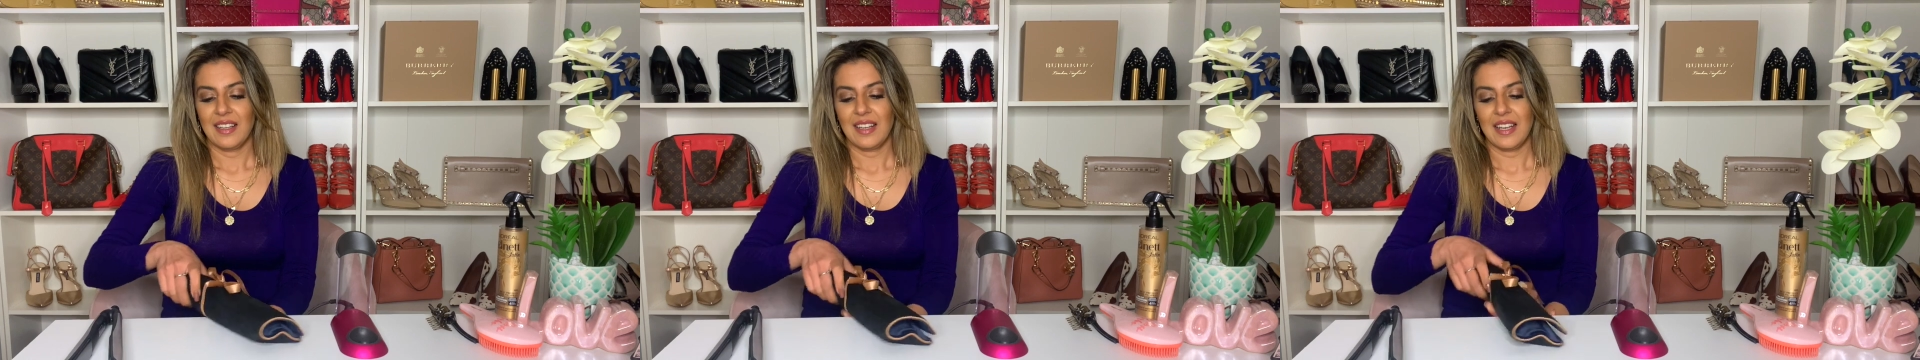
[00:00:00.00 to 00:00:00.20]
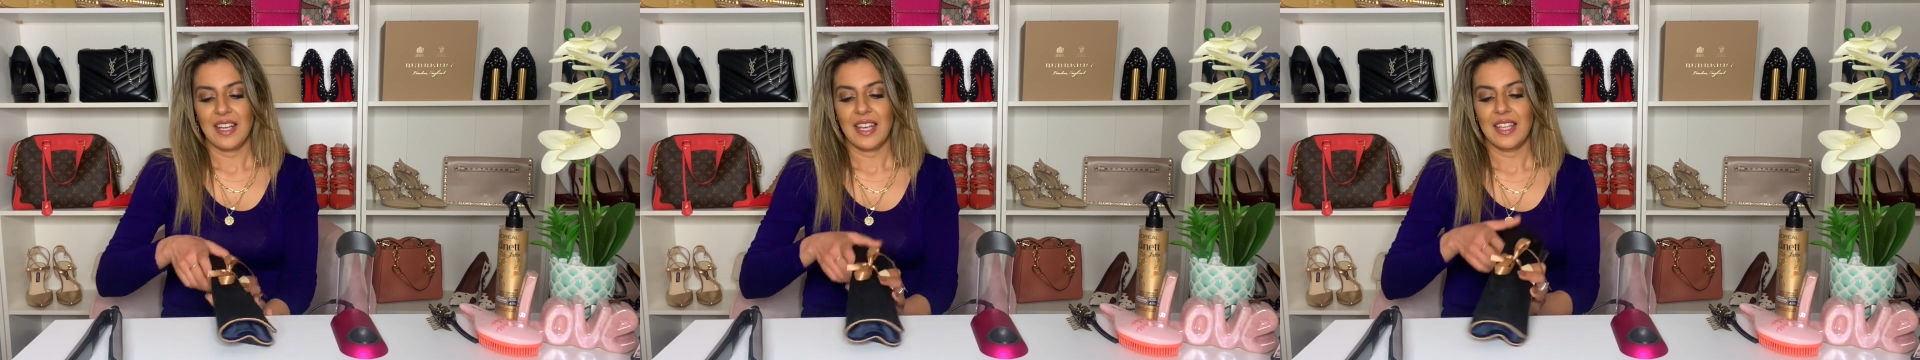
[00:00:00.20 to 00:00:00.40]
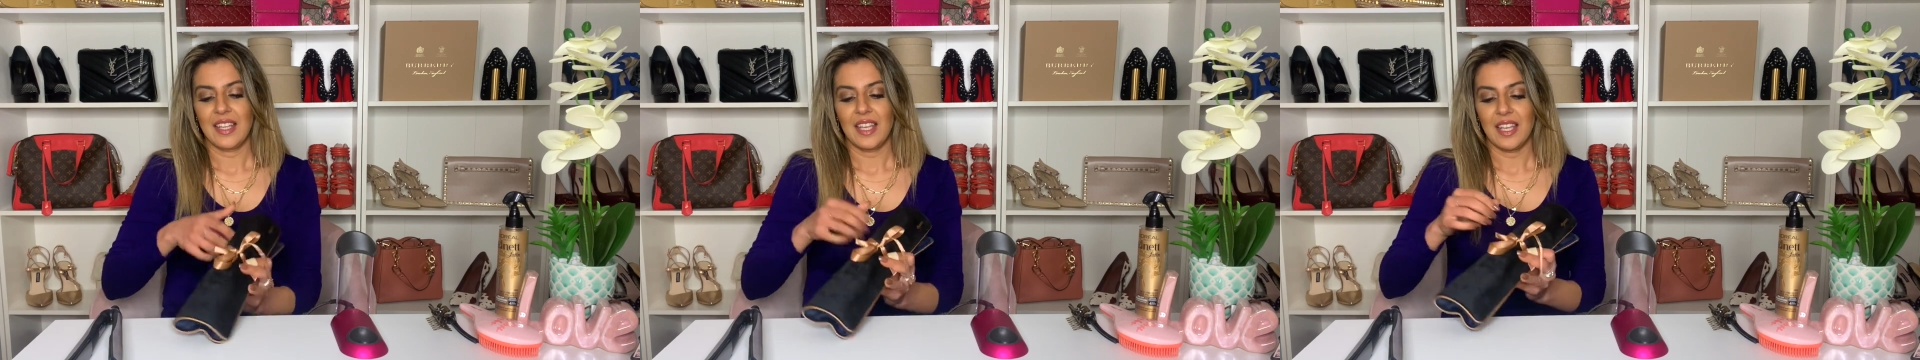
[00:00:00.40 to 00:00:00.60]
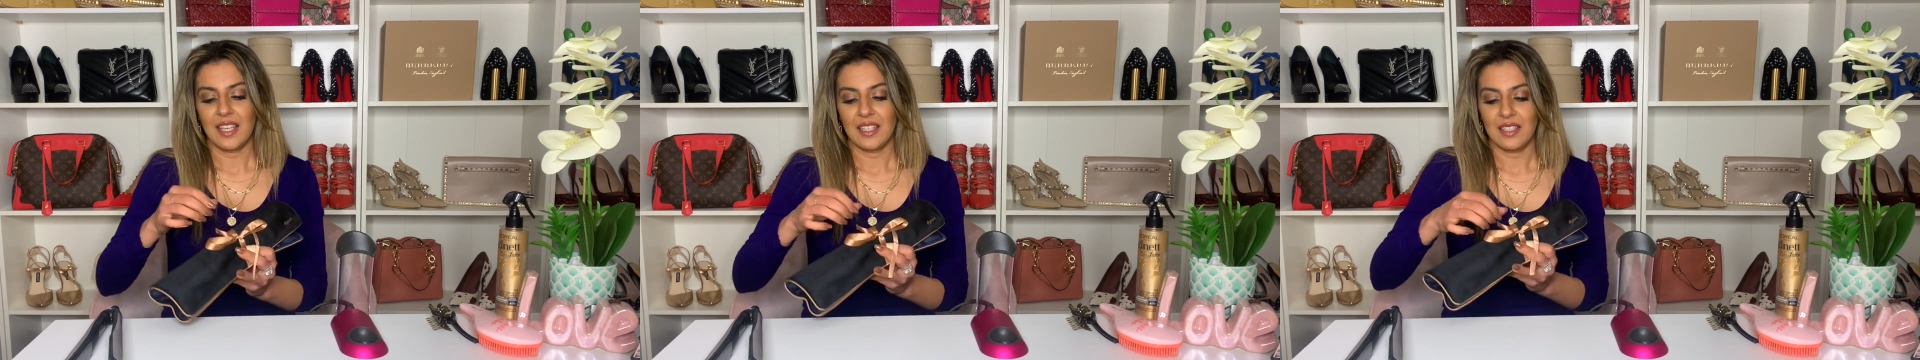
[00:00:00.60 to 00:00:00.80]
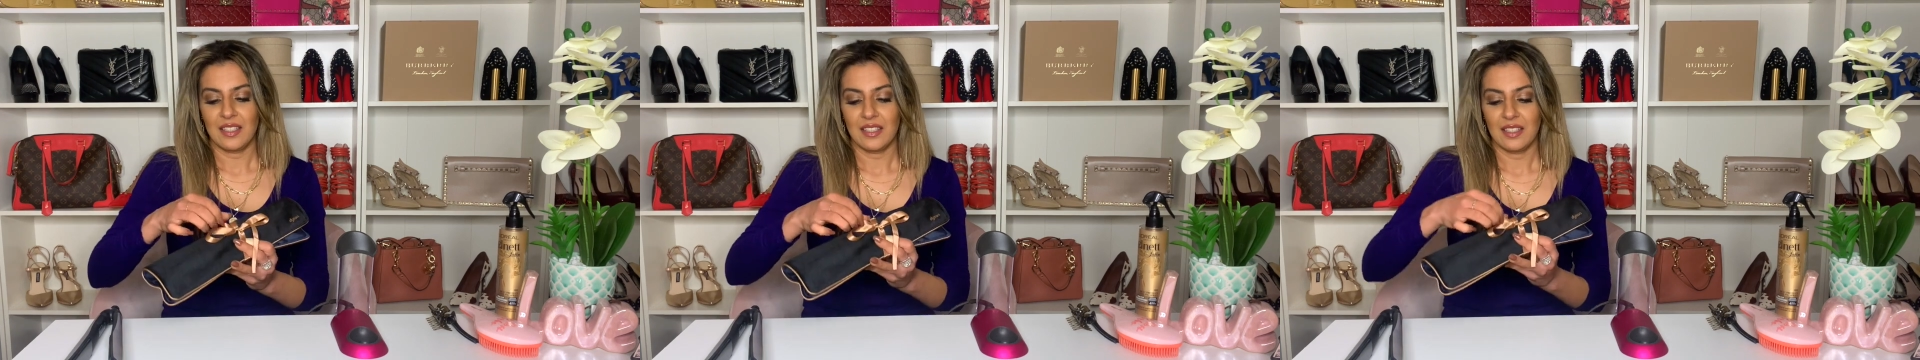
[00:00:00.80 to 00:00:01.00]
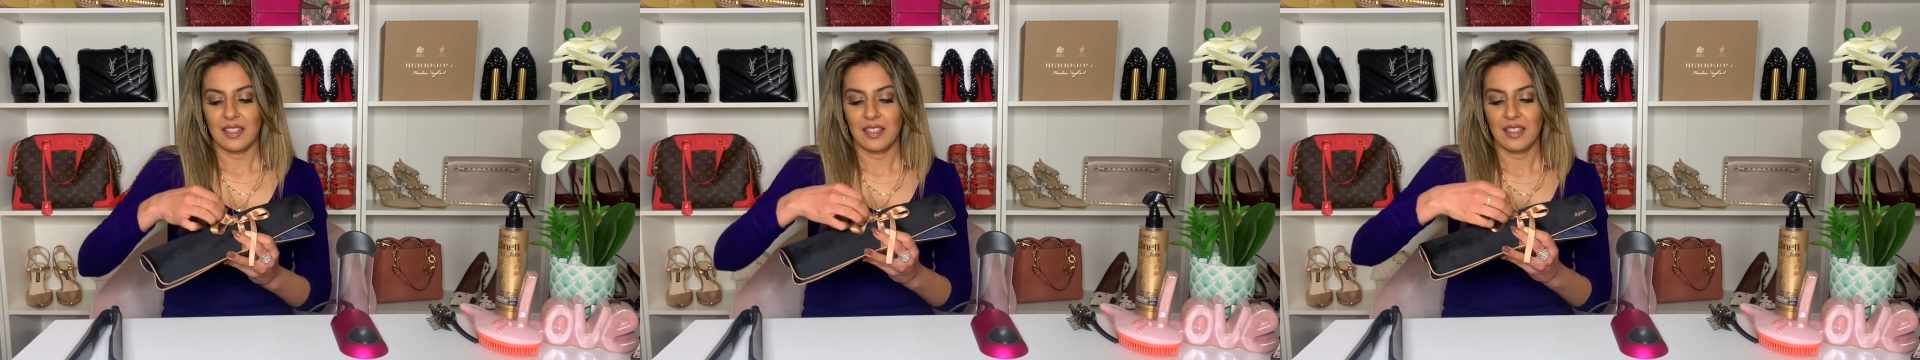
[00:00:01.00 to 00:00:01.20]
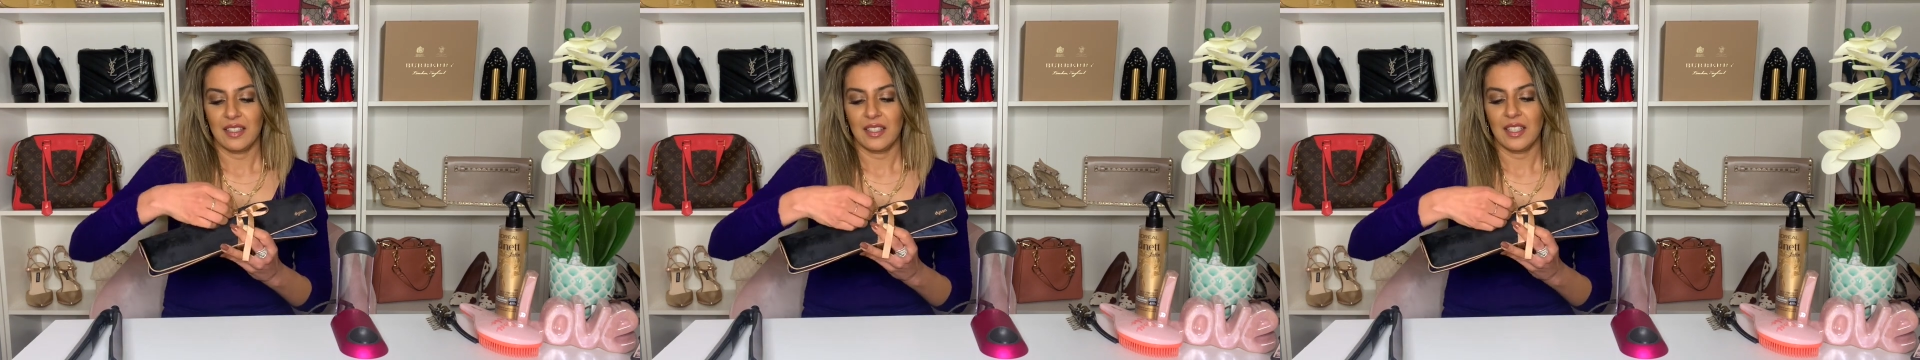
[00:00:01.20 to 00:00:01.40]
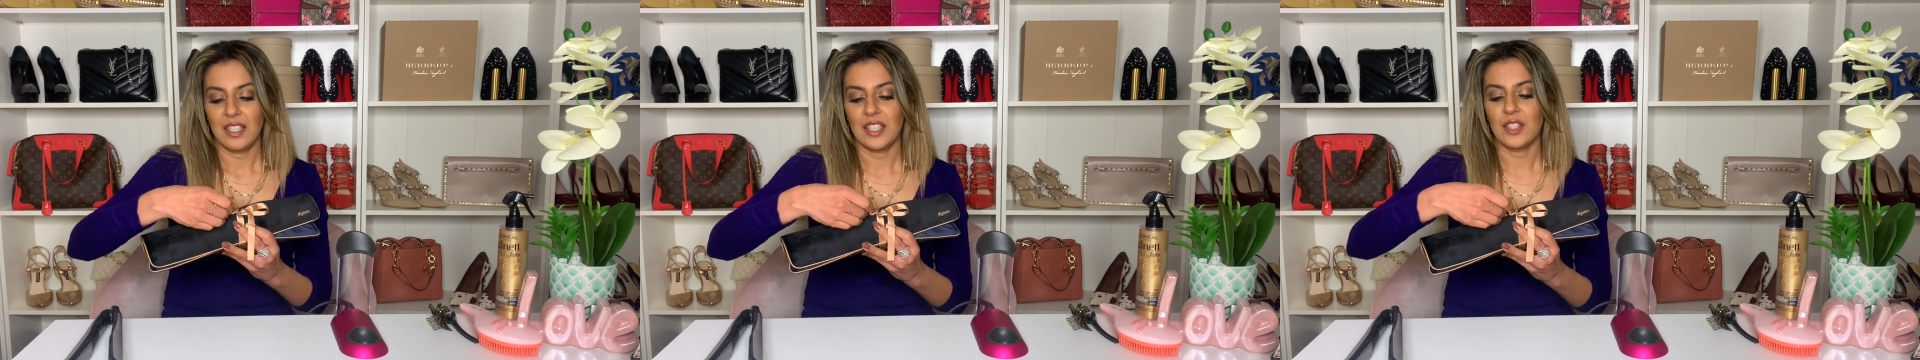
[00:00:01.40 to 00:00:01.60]
And then
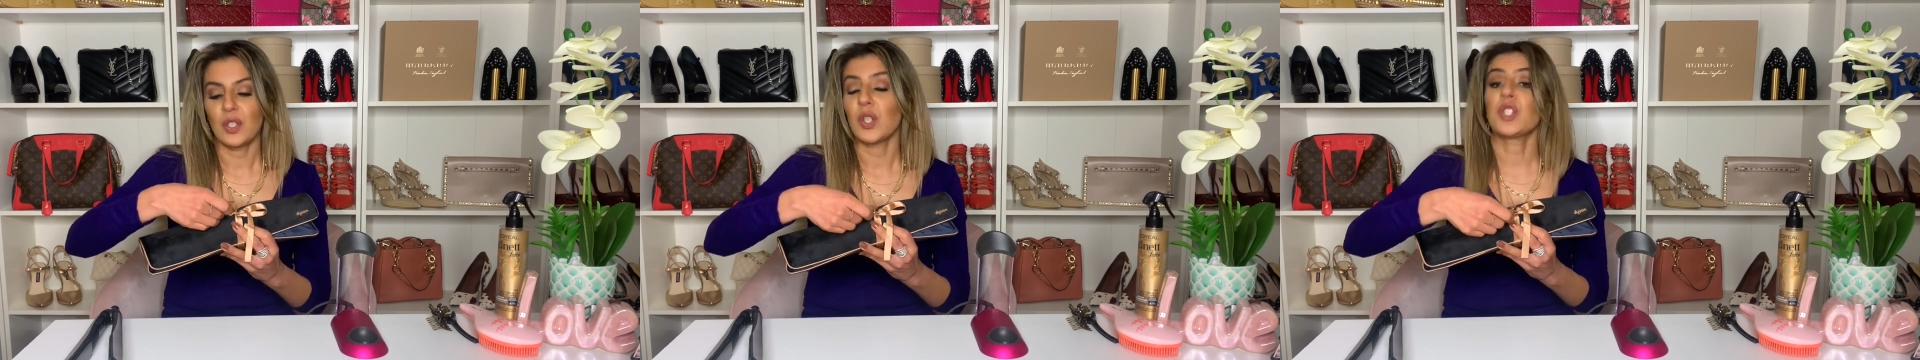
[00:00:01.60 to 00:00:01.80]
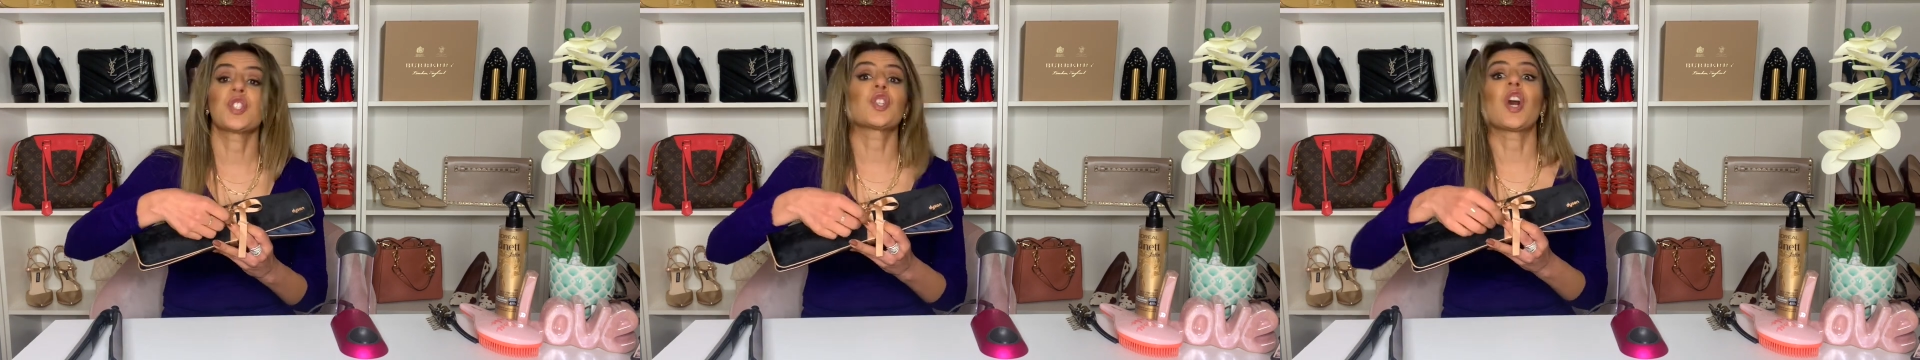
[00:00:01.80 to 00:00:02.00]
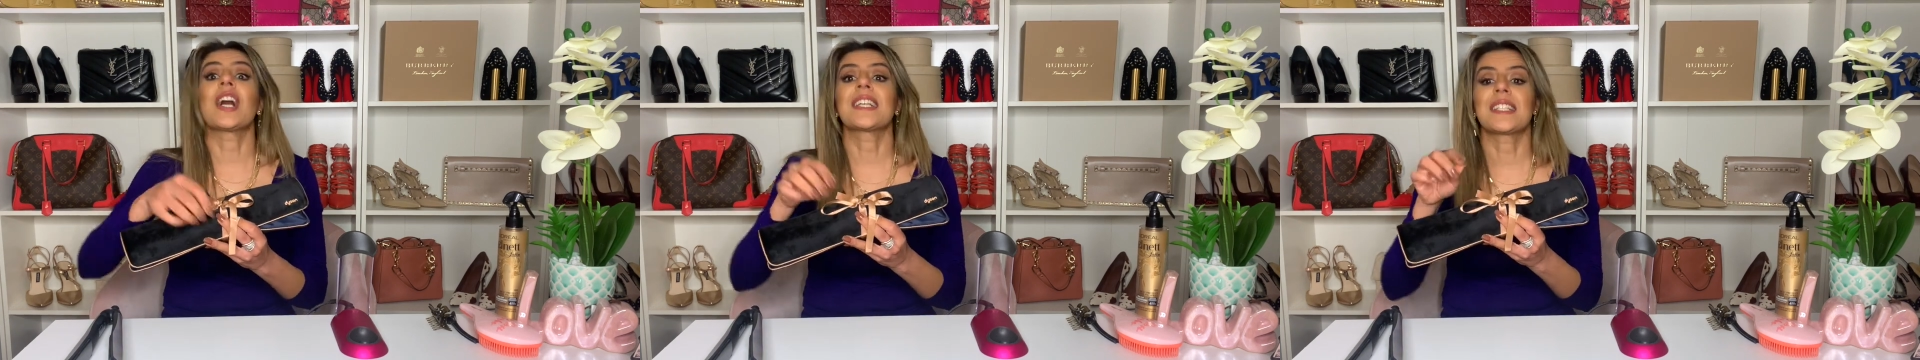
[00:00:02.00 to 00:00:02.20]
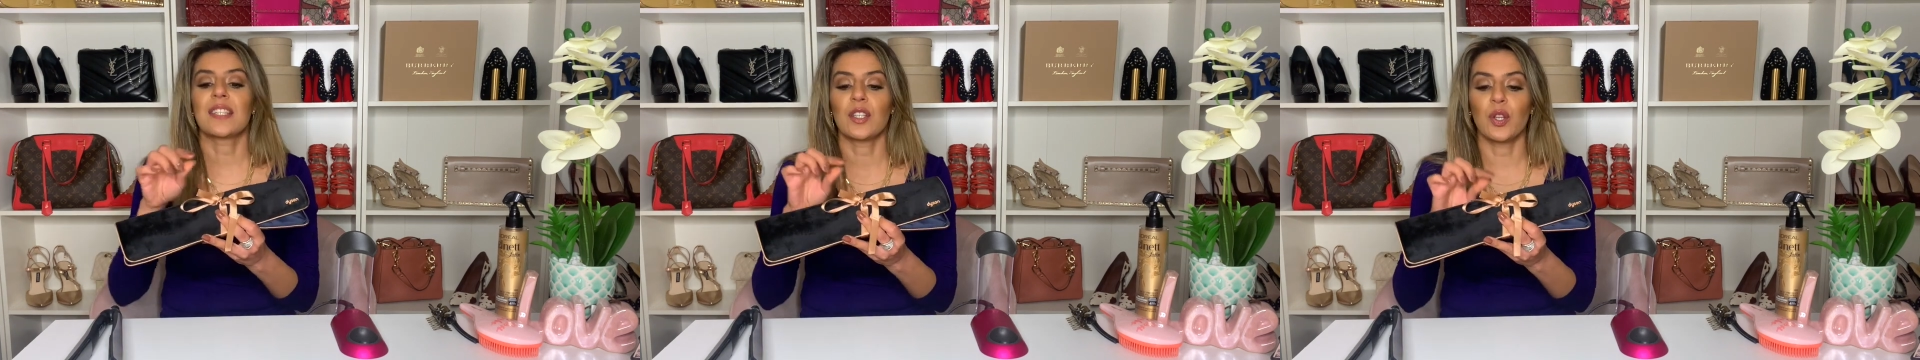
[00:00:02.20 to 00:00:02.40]
it's got Dyson